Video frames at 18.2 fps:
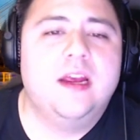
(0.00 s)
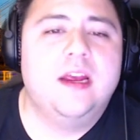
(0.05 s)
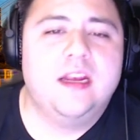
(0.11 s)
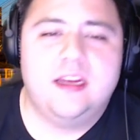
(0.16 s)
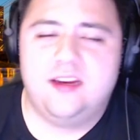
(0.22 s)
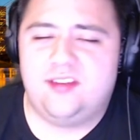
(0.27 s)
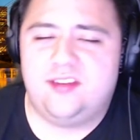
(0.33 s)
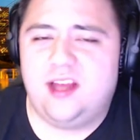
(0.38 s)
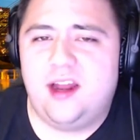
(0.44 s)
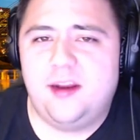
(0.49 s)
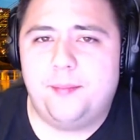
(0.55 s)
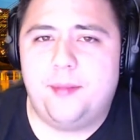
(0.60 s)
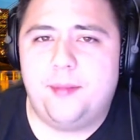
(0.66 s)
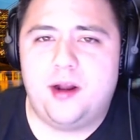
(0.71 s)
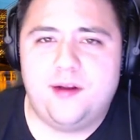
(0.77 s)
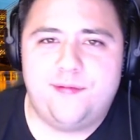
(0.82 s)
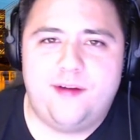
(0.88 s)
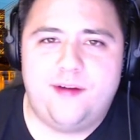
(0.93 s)
He's got a
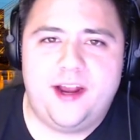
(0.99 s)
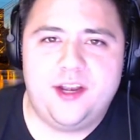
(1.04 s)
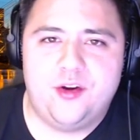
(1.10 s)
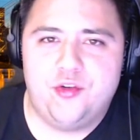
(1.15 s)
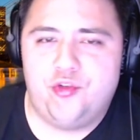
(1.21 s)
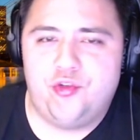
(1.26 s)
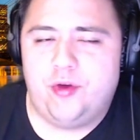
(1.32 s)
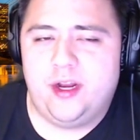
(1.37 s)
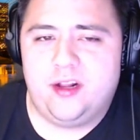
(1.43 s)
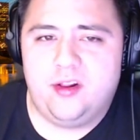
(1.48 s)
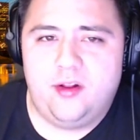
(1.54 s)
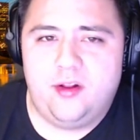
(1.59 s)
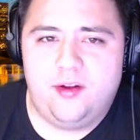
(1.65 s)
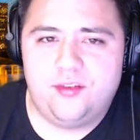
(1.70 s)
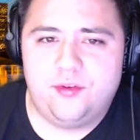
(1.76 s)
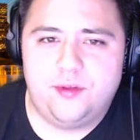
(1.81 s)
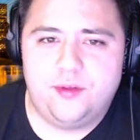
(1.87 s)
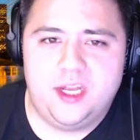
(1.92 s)
modified no-trade
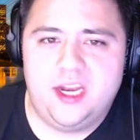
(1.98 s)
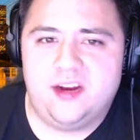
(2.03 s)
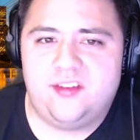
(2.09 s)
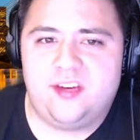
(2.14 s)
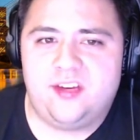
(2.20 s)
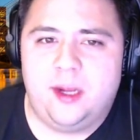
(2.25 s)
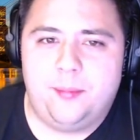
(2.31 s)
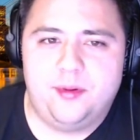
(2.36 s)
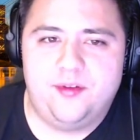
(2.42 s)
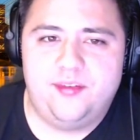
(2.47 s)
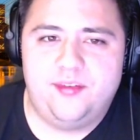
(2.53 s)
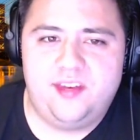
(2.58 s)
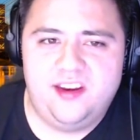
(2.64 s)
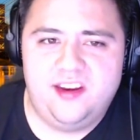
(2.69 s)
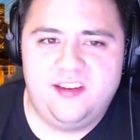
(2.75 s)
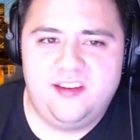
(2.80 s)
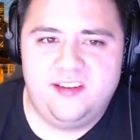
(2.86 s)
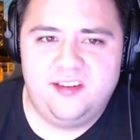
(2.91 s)
clause over the next couple of
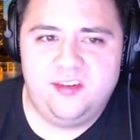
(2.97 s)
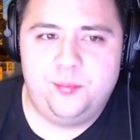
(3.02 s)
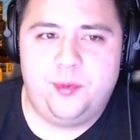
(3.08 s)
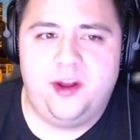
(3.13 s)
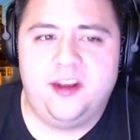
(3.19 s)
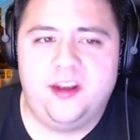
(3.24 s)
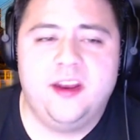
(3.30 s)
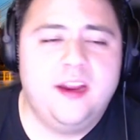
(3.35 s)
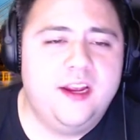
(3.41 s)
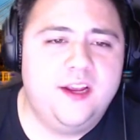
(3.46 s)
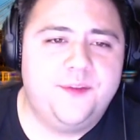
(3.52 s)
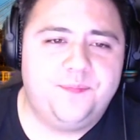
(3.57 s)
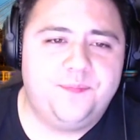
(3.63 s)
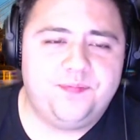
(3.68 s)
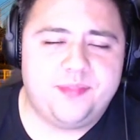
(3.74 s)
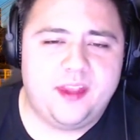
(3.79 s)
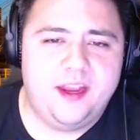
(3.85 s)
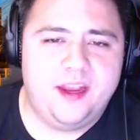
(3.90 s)
seasons, but
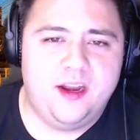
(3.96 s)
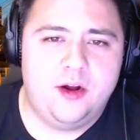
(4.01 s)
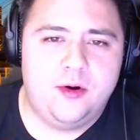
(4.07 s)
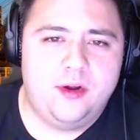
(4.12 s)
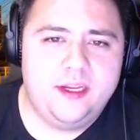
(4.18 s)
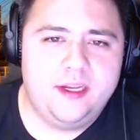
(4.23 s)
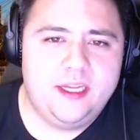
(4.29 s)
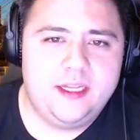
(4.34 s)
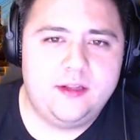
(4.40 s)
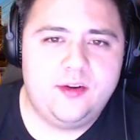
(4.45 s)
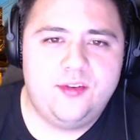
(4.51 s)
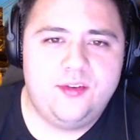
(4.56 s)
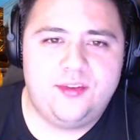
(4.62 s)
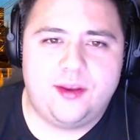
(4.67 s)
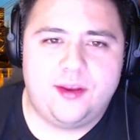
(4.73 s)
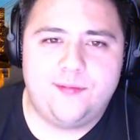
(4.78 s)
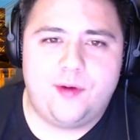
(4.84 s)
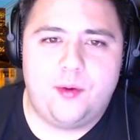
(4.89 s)
you know,
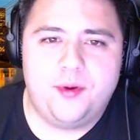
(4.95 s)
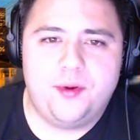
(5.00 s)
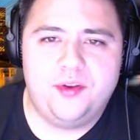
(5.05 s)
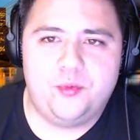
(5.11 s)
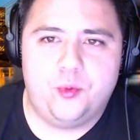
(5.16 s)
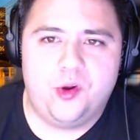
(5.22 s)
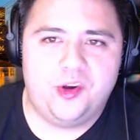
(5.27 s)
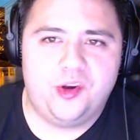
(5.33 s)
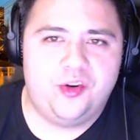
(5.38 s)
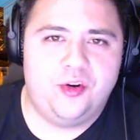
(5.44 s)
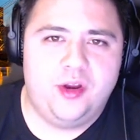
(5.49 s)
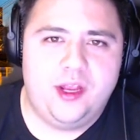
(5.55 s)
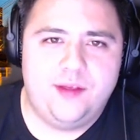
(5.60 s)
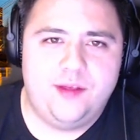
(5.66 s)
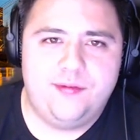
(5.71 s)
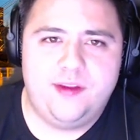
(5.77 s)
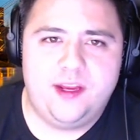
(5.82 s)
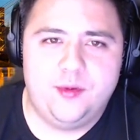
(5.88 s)
Ehlers, I've always wondered
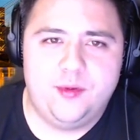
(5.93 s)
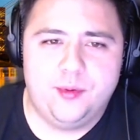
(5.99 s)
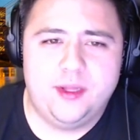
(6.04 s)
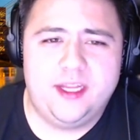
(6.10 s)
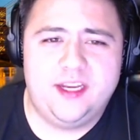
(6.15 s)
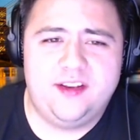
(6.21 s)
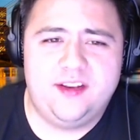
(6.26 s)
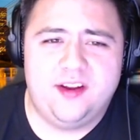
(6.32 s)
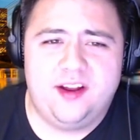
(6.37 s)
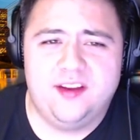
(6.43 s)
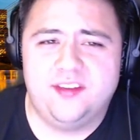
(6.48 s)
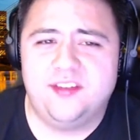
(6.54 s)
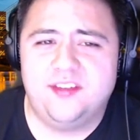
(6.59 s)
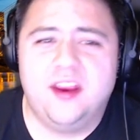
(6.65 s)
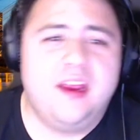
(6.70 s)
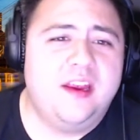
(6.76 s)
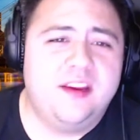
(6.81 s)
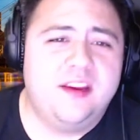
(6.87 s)
if he really
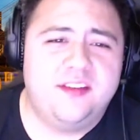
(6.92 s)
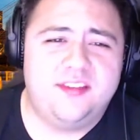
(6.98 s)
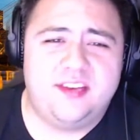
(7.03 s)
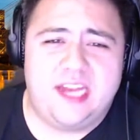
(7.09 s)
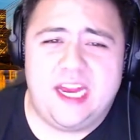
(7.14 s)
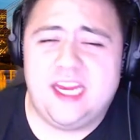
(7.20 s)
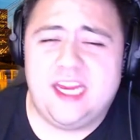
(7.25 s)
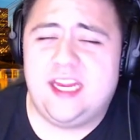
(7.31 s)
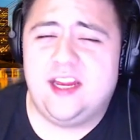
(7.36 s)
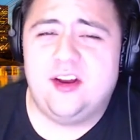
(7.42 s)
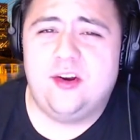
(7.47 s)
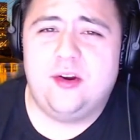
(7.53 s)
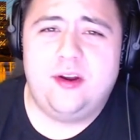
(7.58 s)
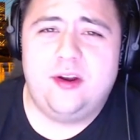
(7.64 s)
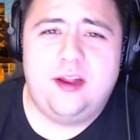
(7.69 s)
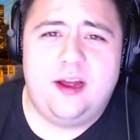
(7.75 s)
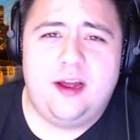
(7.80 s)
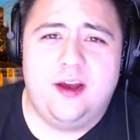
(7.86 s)
does stay
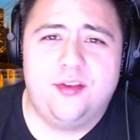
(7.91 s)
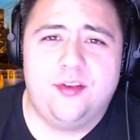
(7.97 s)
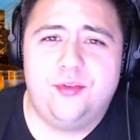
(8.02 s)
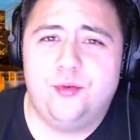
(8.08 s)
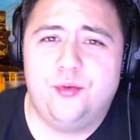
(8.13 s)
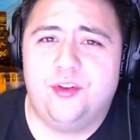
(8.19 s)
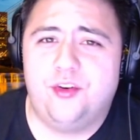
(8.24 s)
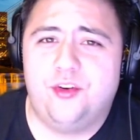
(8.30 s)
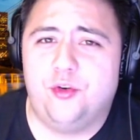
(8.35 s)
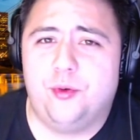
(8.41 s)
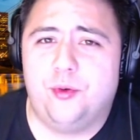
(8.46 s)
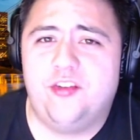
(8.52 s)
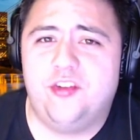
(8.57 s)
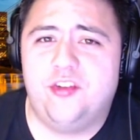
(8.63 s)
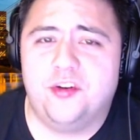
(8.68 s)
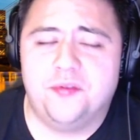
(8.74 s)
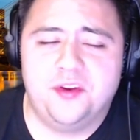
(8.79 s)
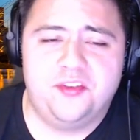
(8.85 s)
here through the
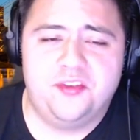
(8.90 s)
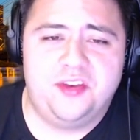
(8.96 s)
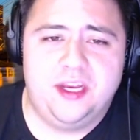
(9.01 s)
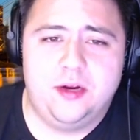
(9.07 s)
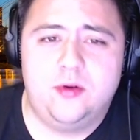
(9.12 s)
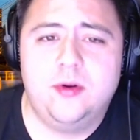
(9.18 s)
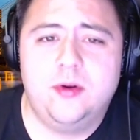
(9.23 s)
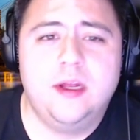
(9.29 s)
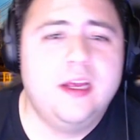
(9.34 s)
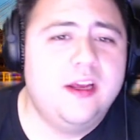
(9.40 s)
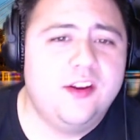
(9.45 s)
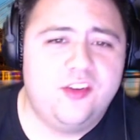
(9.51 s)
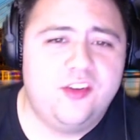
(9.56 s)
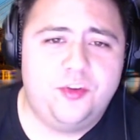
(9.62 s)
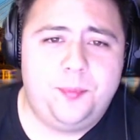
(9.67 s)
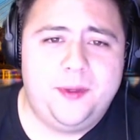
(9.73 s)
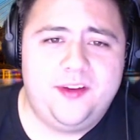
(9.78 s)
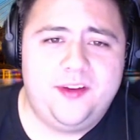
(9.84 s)
duration of his deal,
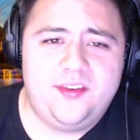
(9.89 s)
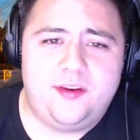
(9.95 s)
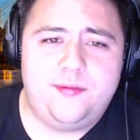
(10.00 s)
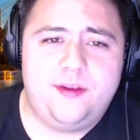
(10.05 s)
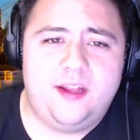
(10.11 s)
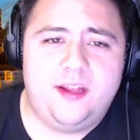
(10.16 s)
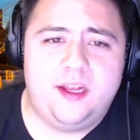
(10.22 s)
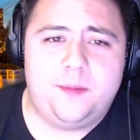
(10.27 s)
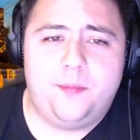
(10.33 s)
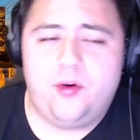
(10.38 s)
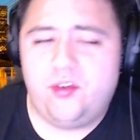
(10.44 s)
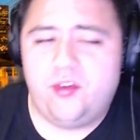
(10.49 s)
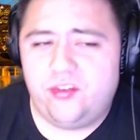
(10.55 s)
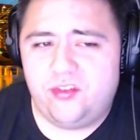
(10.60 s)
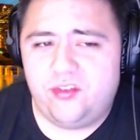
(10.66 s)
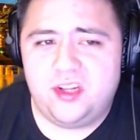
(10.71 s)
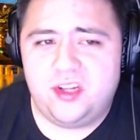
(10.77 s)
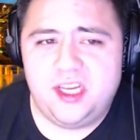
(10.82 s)
just because I feel like
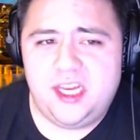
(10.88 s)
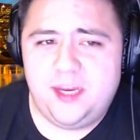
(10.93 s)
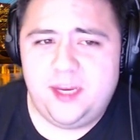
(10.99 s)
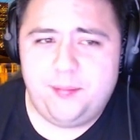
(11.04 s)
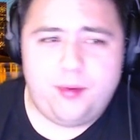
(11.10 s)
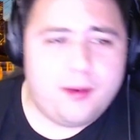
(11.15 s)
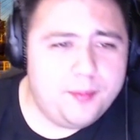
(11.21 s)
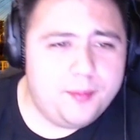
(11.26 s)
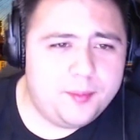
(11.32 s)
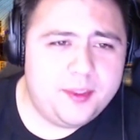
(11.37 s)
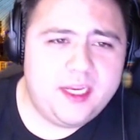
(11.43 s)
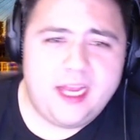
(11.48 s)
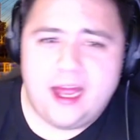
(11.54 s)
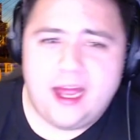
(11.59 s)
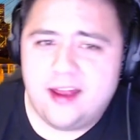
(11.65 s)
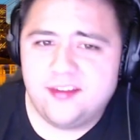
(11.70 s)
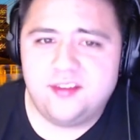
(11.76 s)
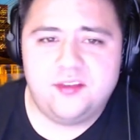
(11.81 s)
personally he probably
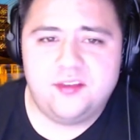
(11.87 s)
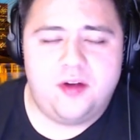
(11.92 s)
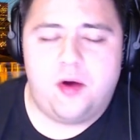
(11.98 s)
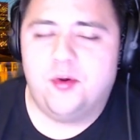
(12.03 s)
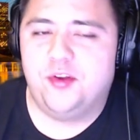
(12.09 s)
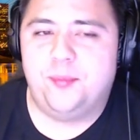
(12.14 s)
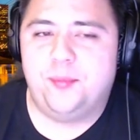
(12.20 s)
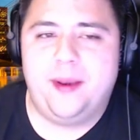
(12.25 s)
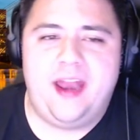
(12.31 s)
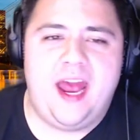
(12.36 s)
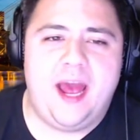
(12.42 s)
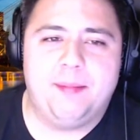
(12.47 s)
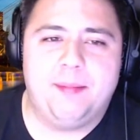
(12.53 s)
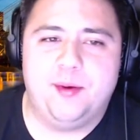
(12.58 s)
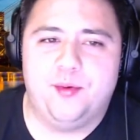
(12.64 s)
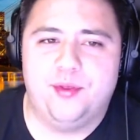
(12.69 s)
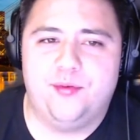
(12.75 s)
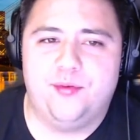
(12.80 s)
hasn't always been
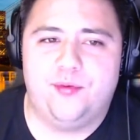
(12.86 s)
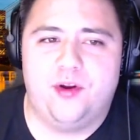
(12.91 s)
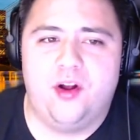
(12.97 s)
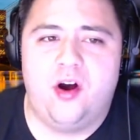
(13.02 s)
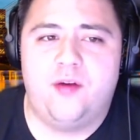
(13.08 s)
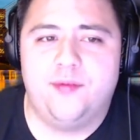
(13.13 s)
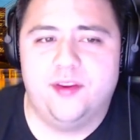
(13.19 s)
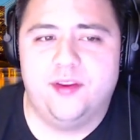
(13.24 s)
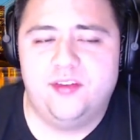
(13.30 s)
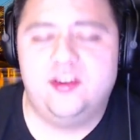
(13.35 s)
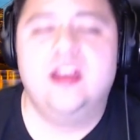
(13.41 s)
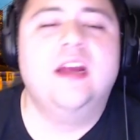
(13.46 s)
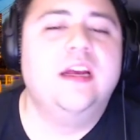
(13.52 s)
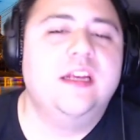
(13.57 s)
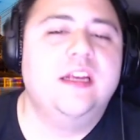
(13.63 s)
happy with the front office.